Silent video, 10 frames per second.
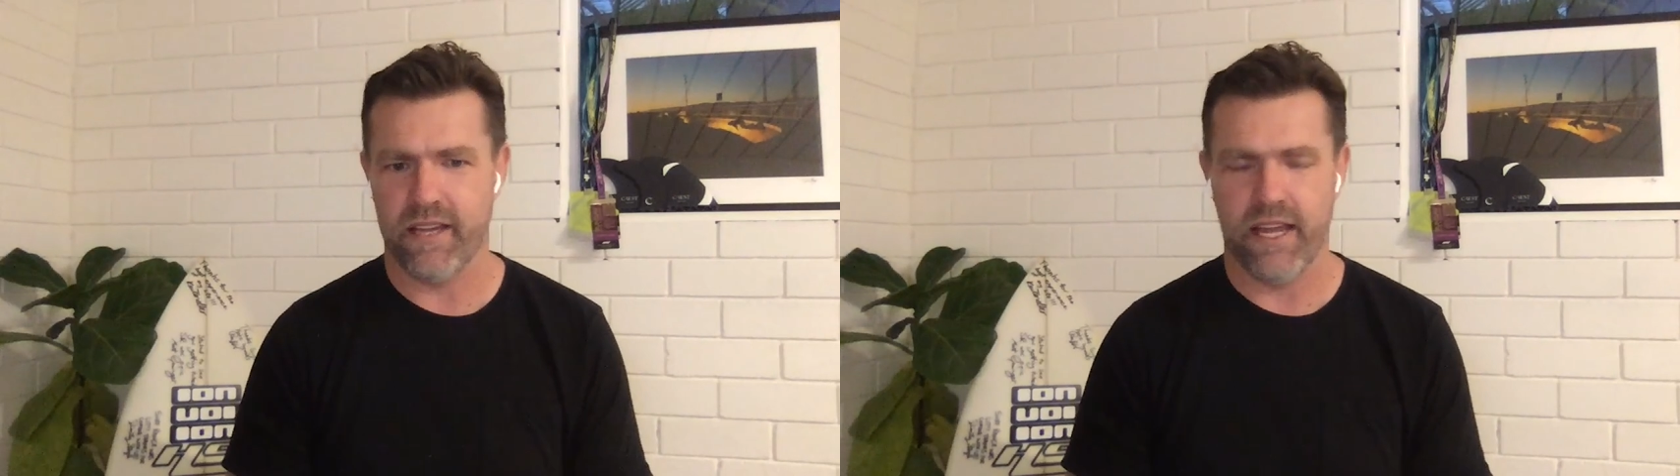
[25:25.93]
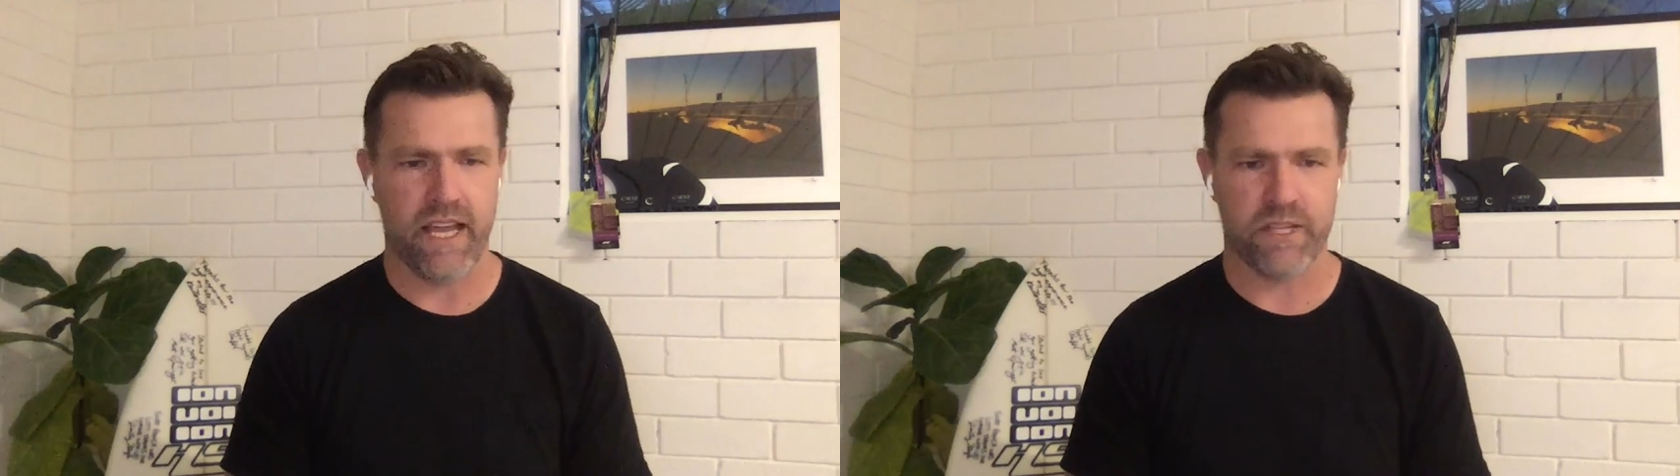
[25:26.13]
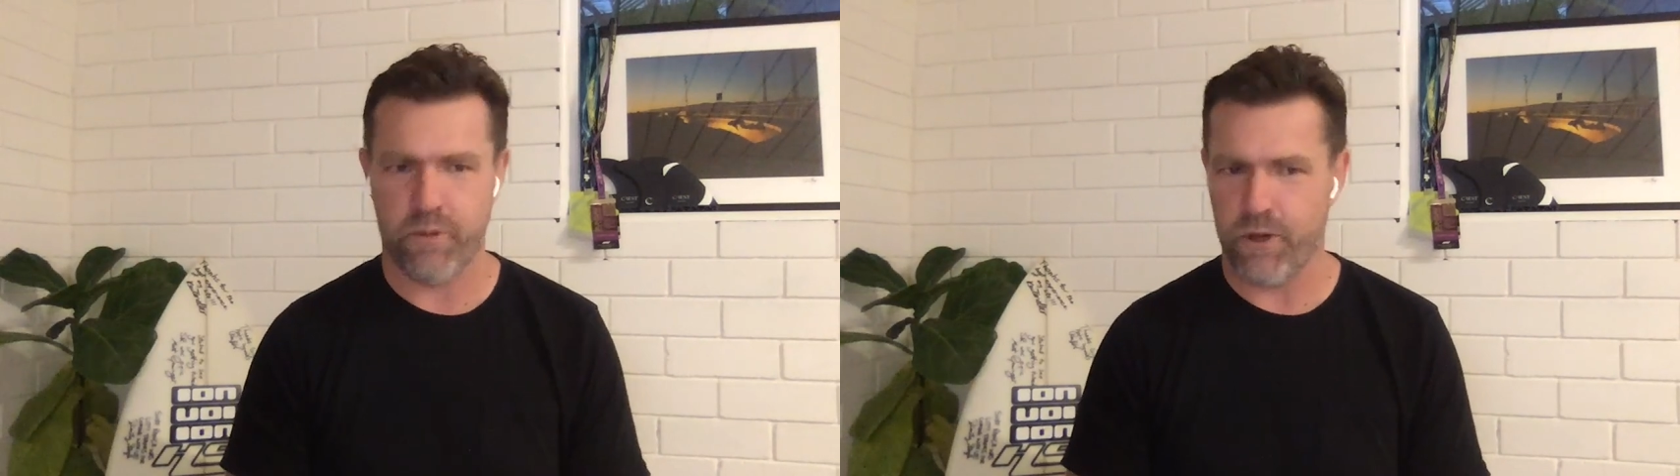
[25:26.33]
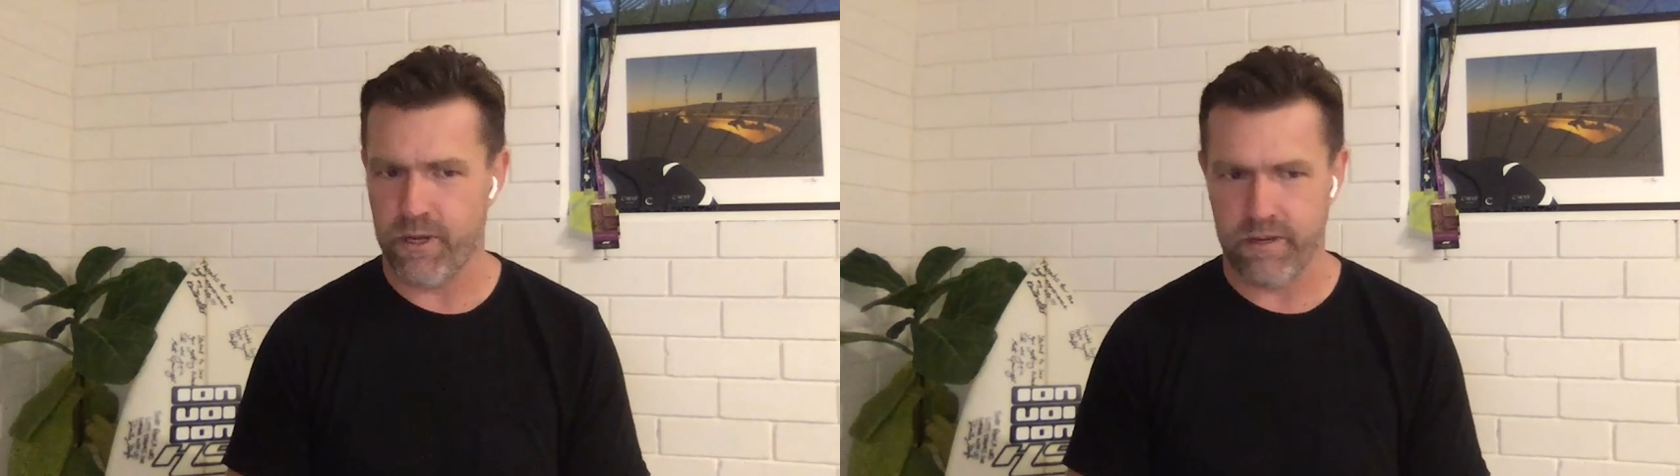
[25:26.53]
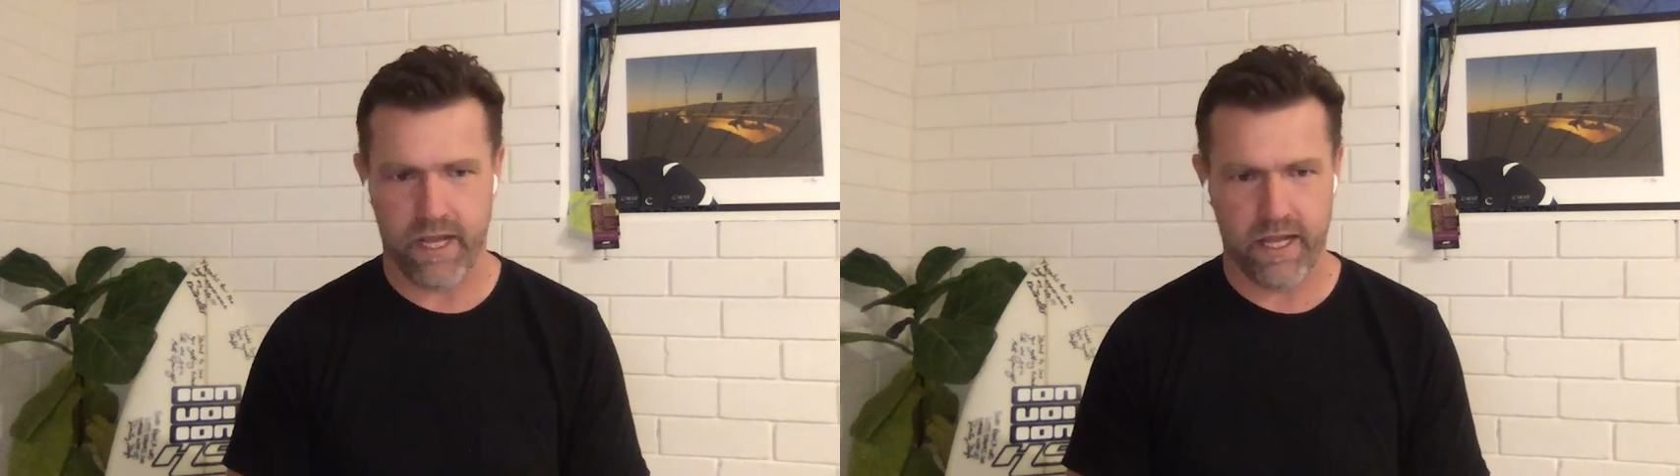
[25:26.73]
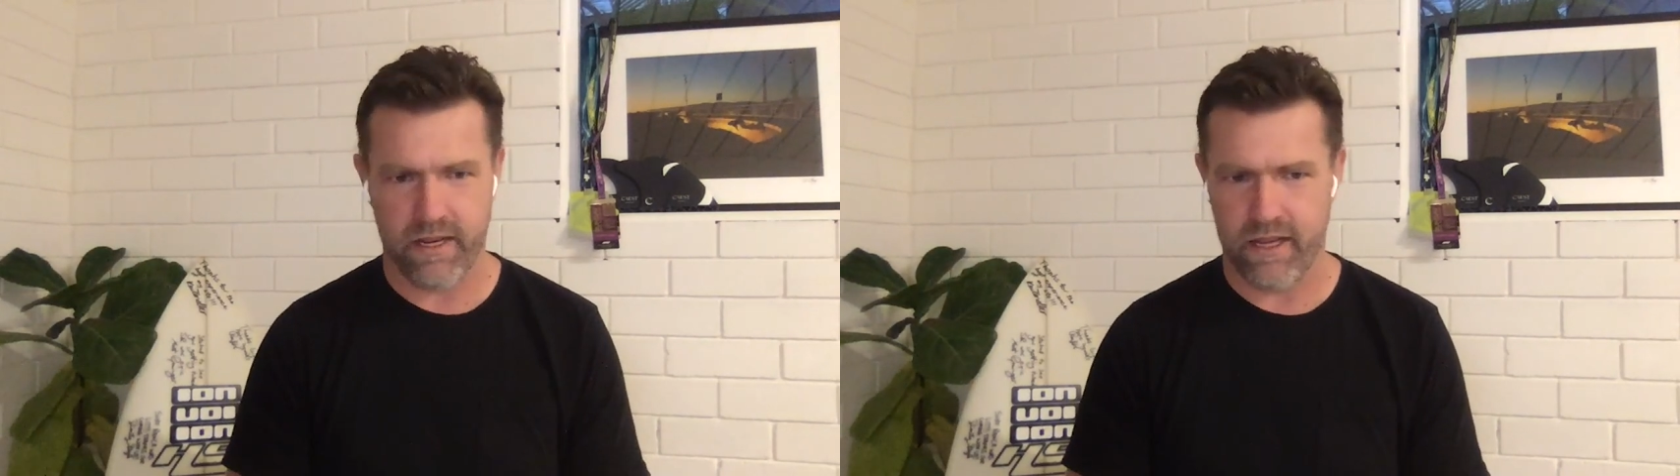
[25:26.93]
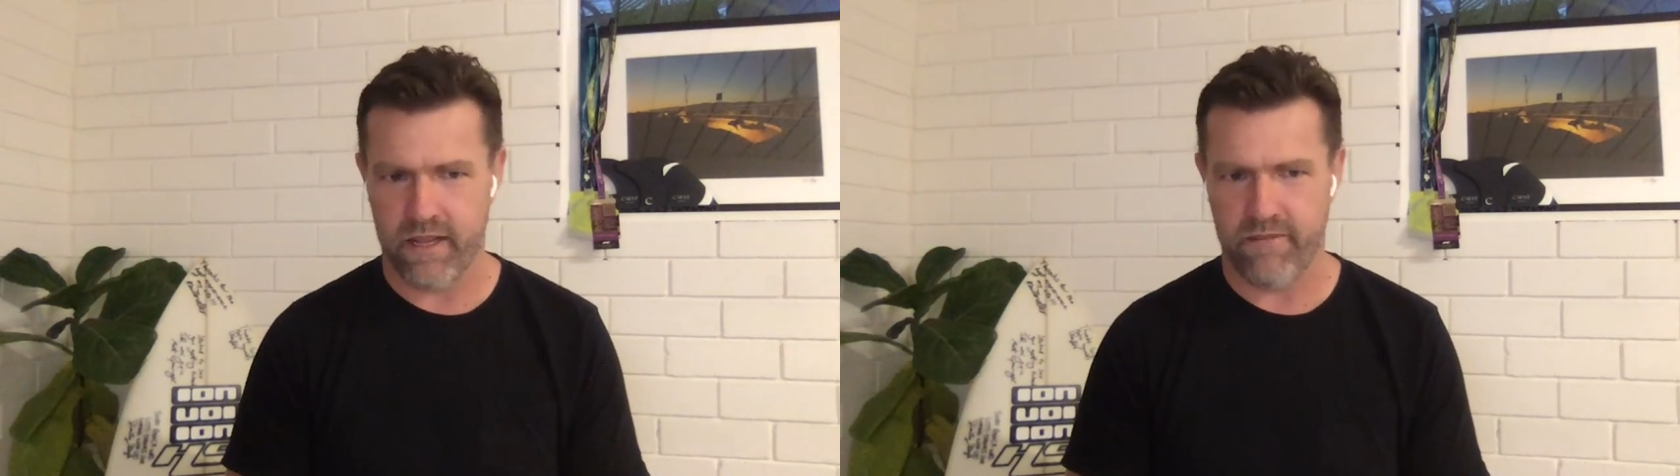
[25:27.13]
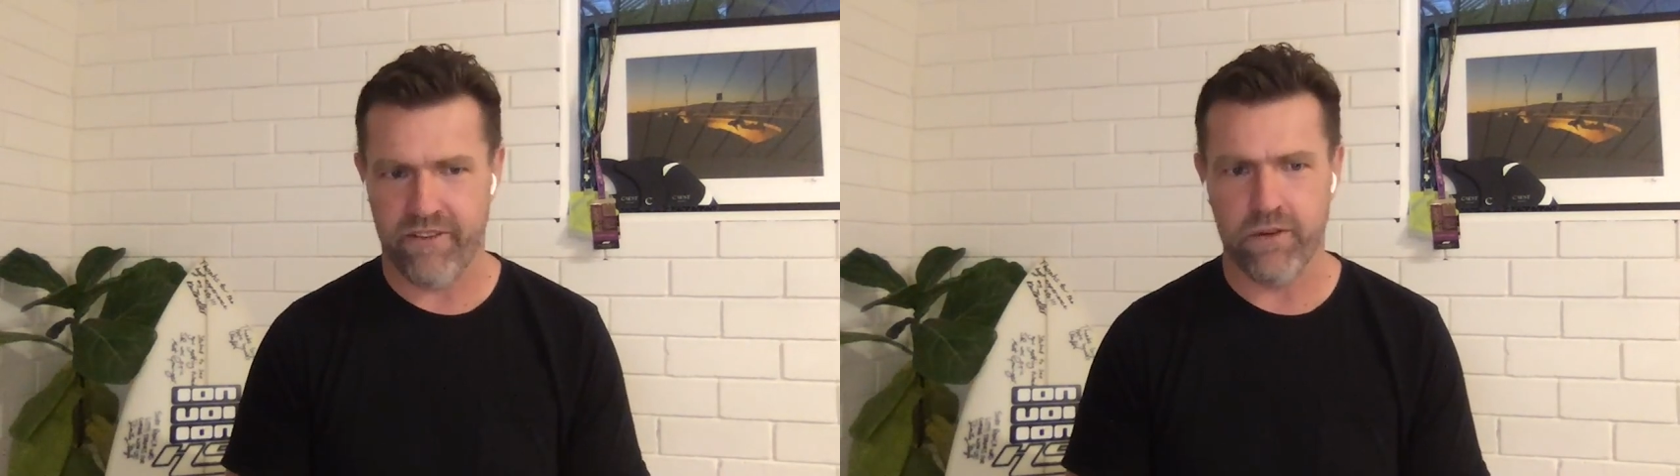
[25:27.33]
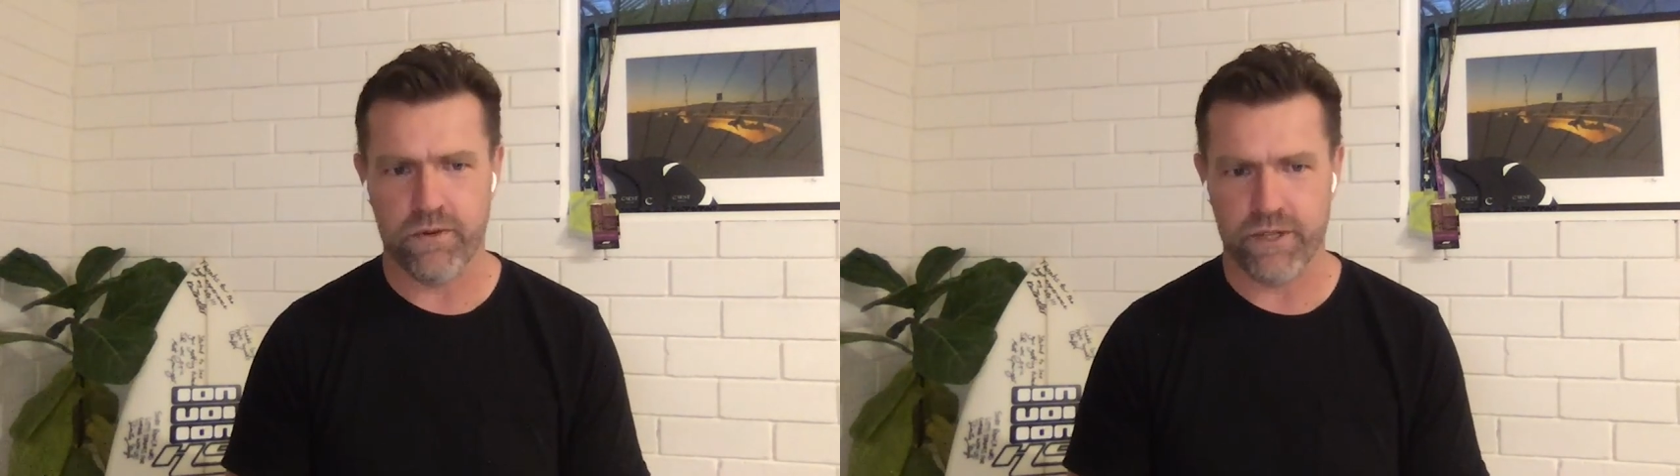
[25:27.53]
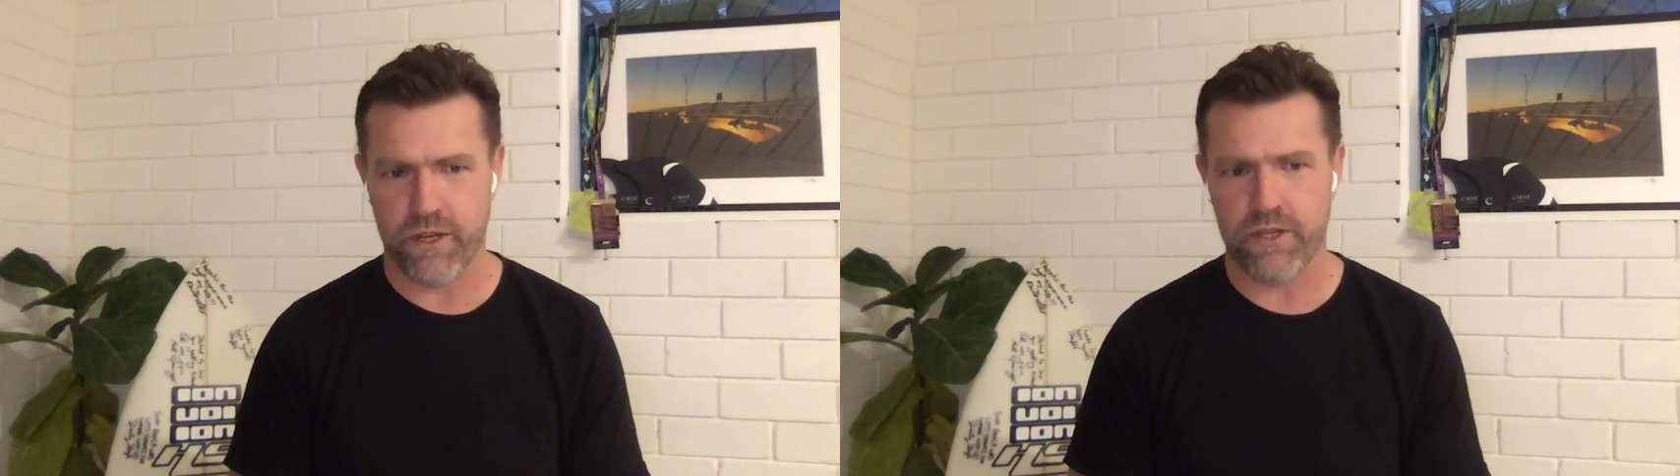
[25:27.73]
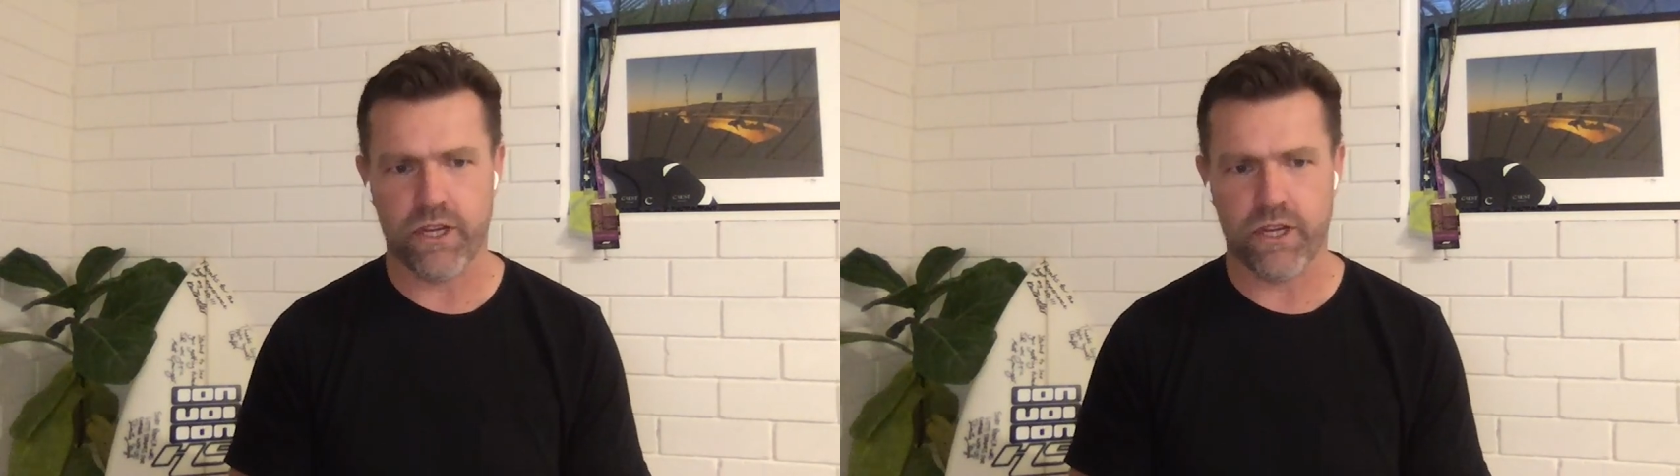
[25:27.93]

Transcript: an expert at, at, field research,